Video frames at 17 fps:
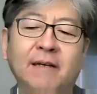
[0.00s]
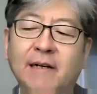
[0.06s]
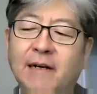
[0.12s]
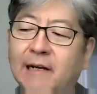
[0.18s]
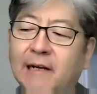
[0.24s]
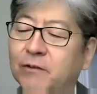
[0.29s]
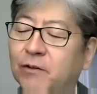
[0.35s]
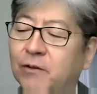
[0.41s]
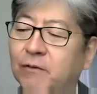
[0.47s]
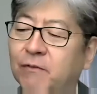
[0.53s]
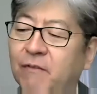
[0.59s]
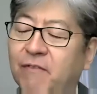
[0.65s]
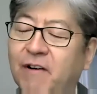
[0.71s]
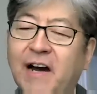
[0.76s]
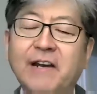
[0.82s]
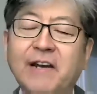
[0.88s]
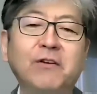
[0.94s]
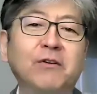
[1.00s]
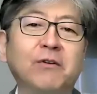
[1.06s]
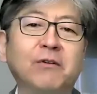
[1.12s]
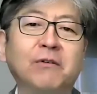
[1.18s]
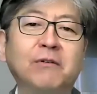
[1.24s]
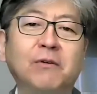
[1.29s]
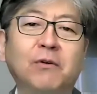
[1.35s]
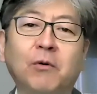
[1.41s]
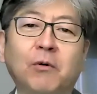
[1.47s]
kind of a
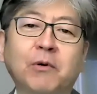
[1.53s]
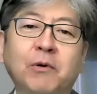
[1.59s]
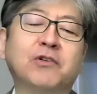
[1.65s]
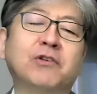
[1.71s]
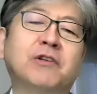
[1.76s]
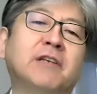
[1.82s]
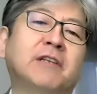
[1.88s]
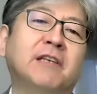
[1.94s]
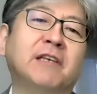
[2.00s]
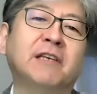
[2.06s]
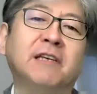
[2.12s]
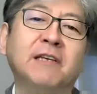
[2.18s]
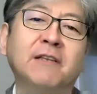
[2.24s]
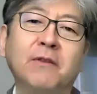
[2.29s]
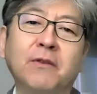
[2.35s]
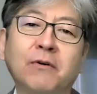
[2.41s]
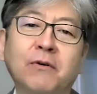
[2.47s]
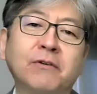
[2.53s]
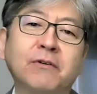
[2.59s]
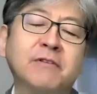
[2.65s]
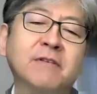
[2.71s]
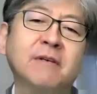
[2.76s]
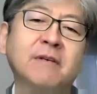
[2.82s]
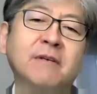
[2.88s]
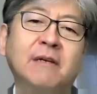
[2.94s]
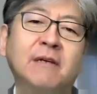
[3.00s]
value or opportunity in
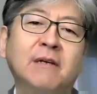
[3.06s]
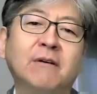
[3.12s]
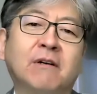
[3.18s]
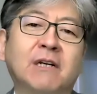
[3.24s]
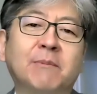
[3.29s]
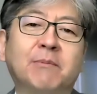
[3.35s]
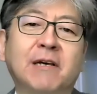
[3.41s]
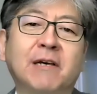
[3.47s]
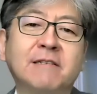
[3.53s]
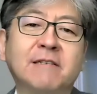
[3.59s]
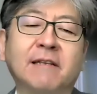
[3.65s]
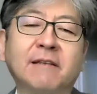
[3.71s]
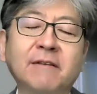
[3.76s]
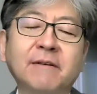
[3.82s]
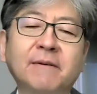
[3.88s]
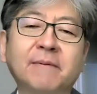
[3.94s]
those crypto assets?